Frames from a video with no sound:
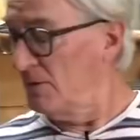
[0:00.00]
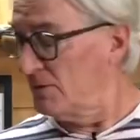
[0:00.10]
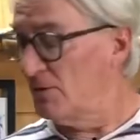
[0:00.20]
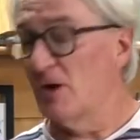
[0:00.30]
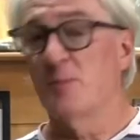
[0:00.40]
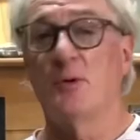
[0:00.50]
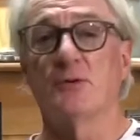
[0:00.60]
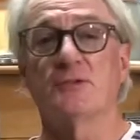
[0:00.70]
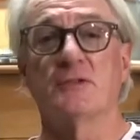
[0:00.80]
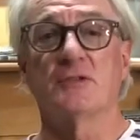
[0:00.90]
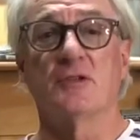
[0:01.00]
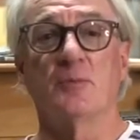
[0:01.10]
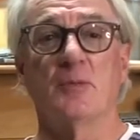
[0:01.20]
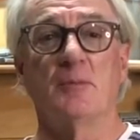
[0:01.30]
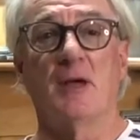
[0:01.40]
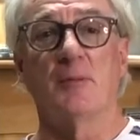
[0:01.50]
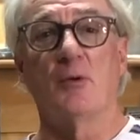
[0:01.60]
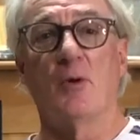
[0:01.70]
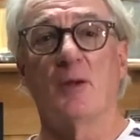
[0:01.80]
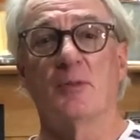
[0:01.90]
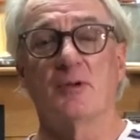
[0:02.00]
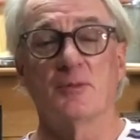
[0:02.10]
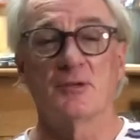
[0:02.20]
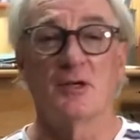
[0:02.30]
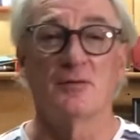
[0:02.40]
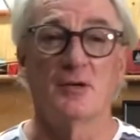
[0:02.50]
Chuck Hults is might be wiping himself